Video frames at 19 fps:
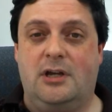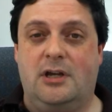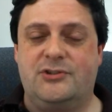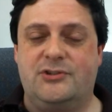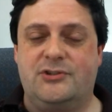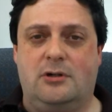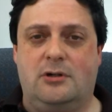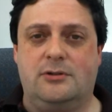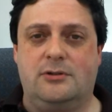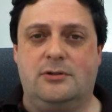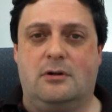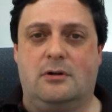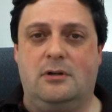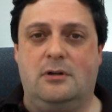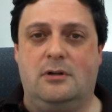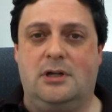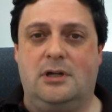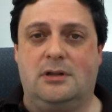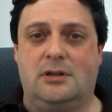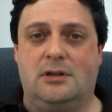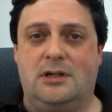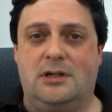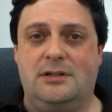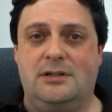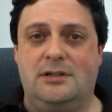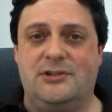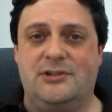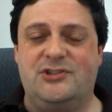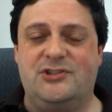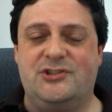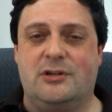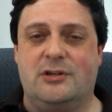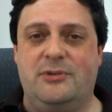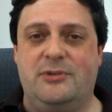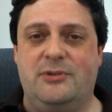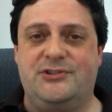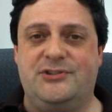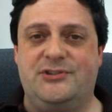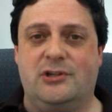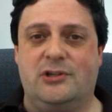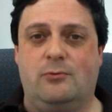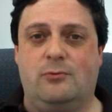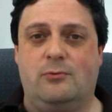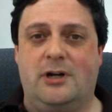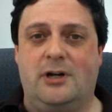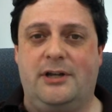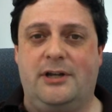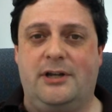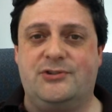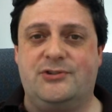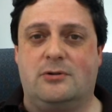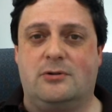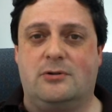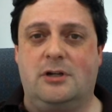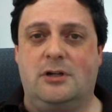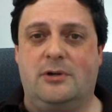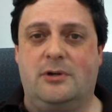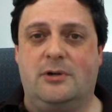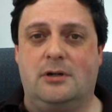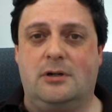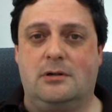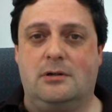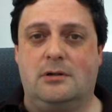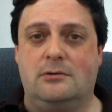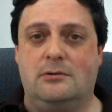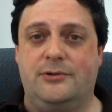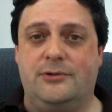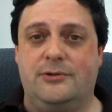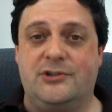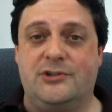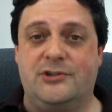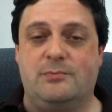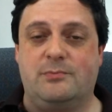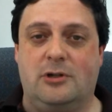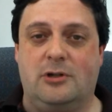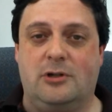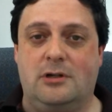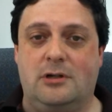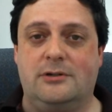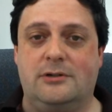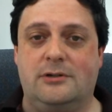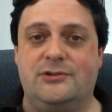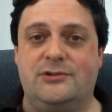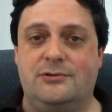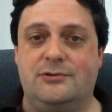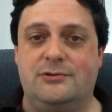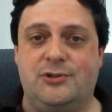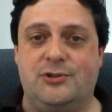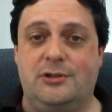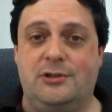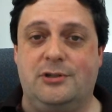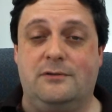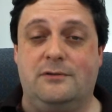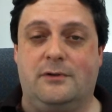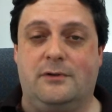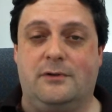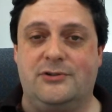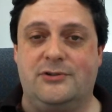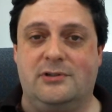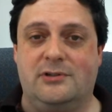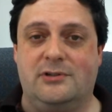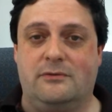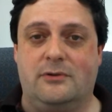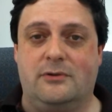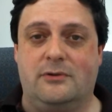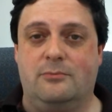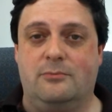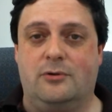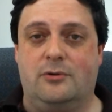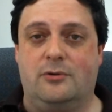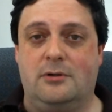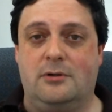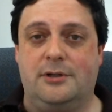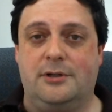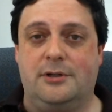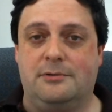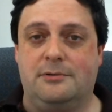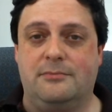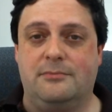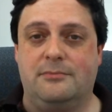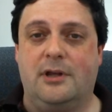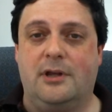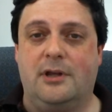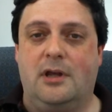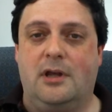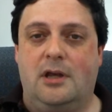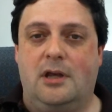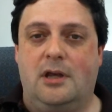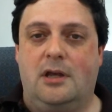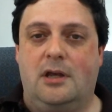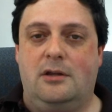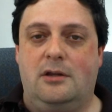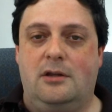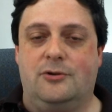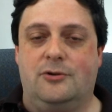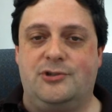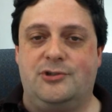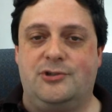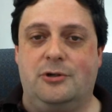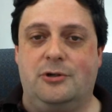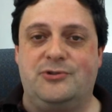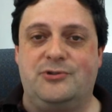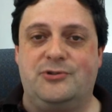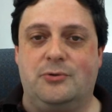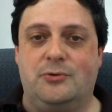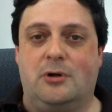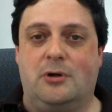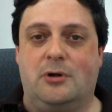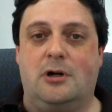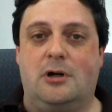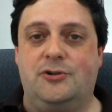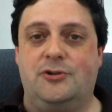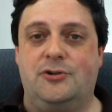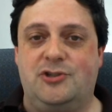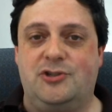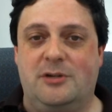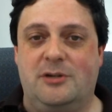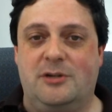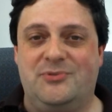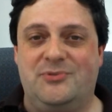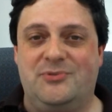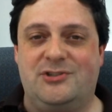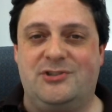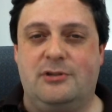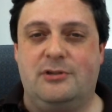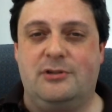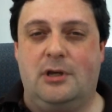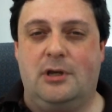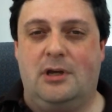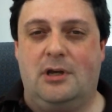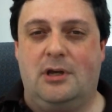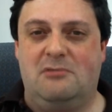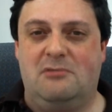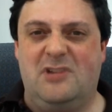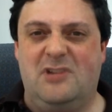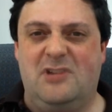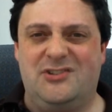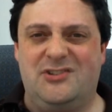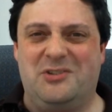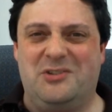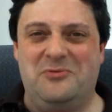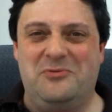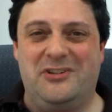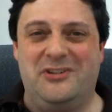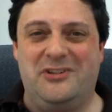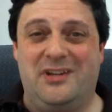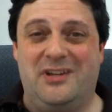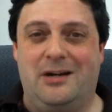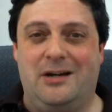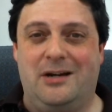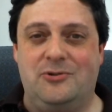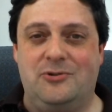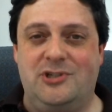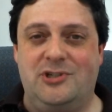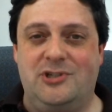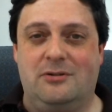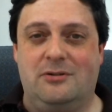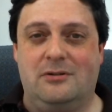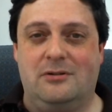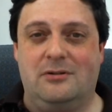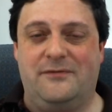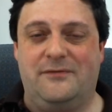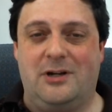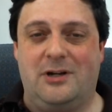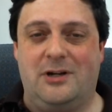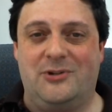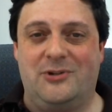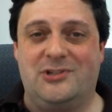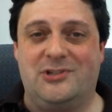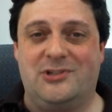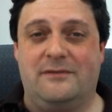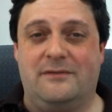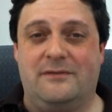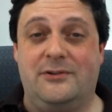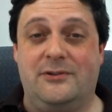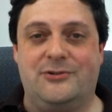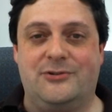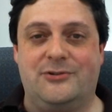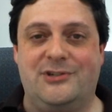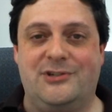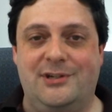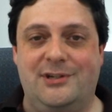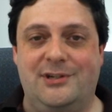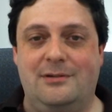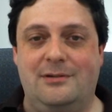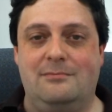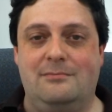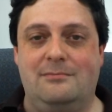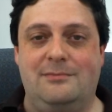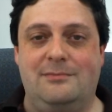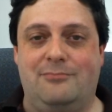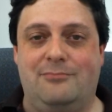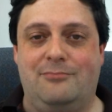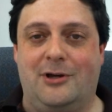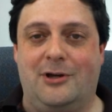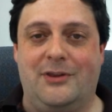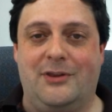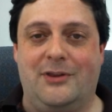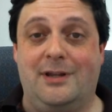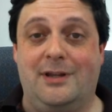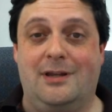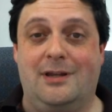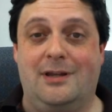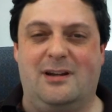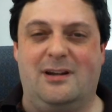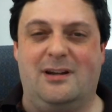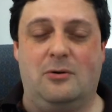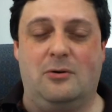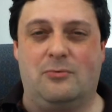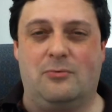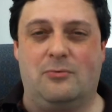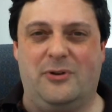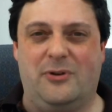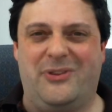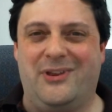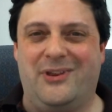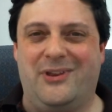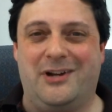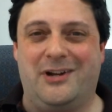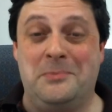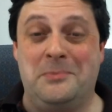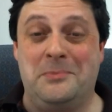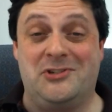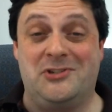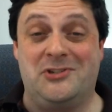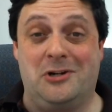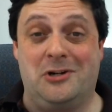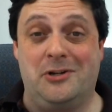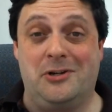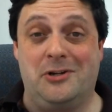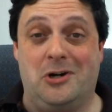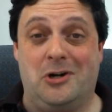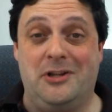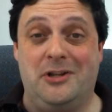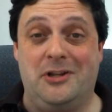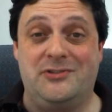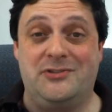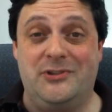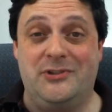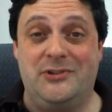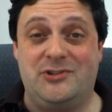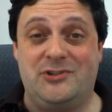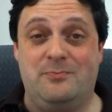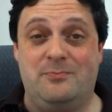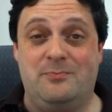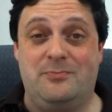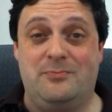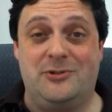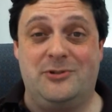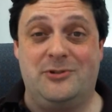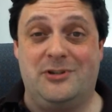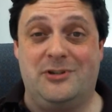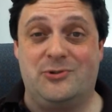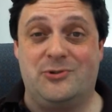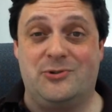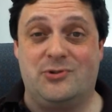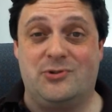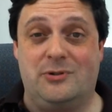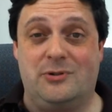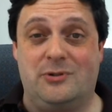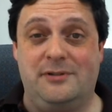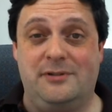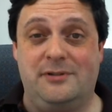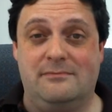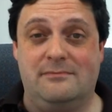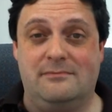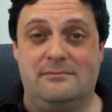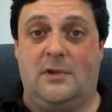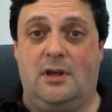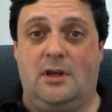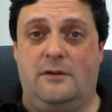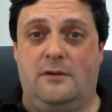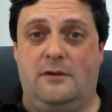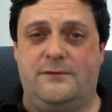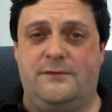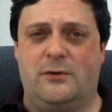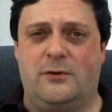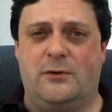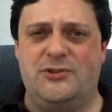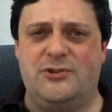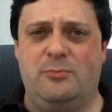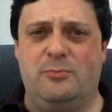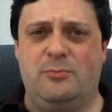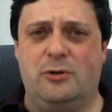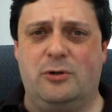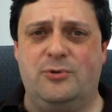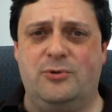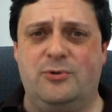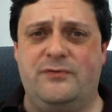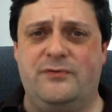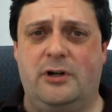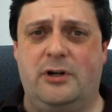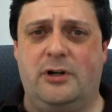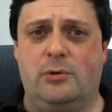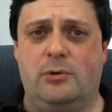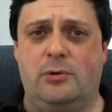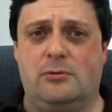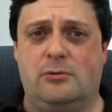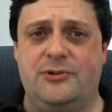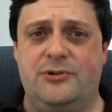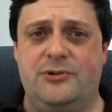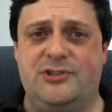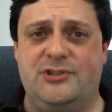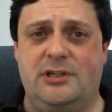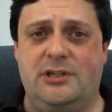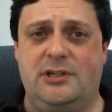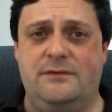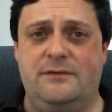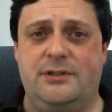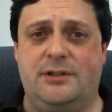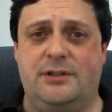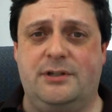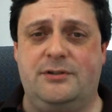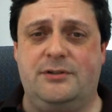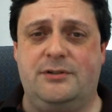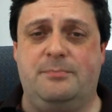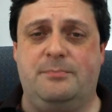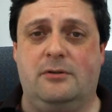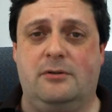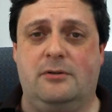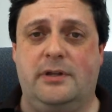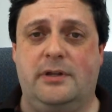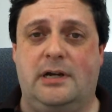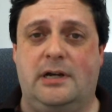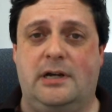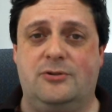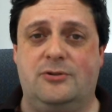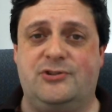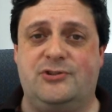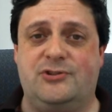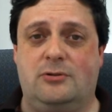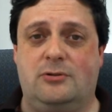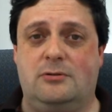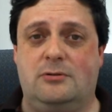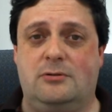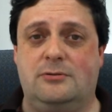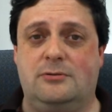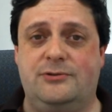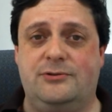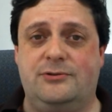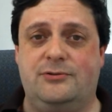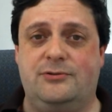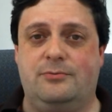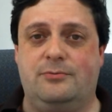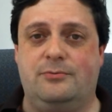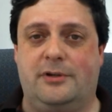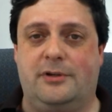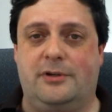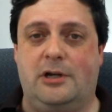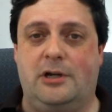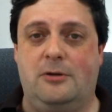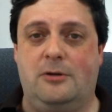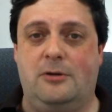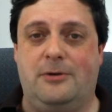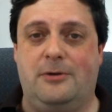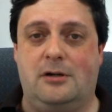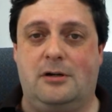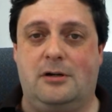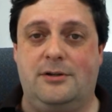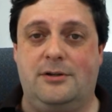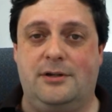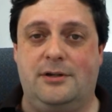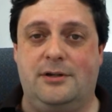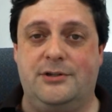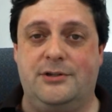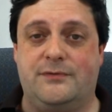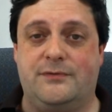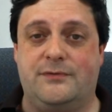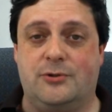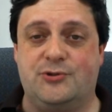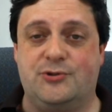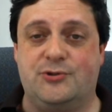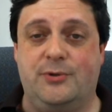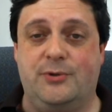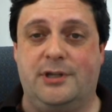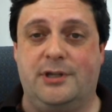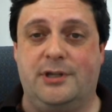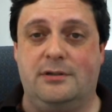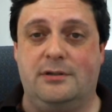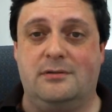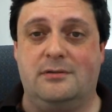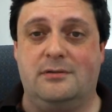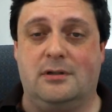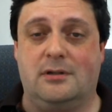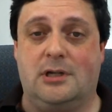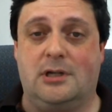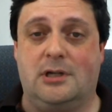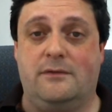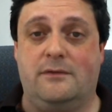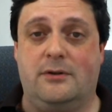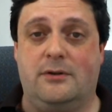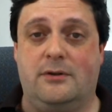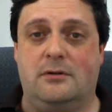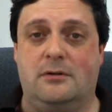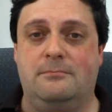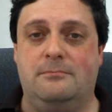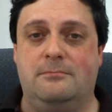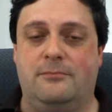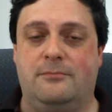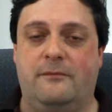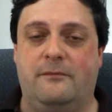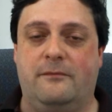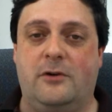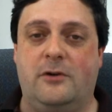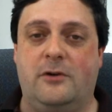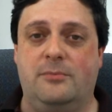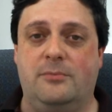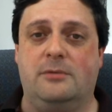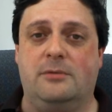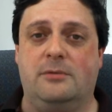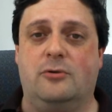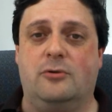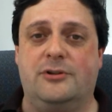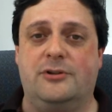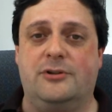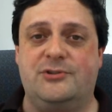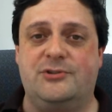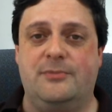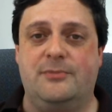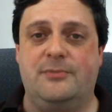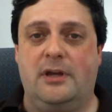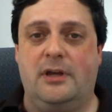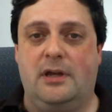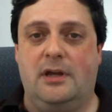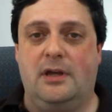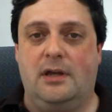It's called Girl Online. It's a basic YA story about a girl who does blogs and she falls in love with a boy and she goes through hardships. Not something that I would generally find myself interested in, but then again, I don't really think I'm the target audience for this particular story. At first, the book was very well received. It apparently outsold what Harry Potter did its first weekend and a lot of other very big books.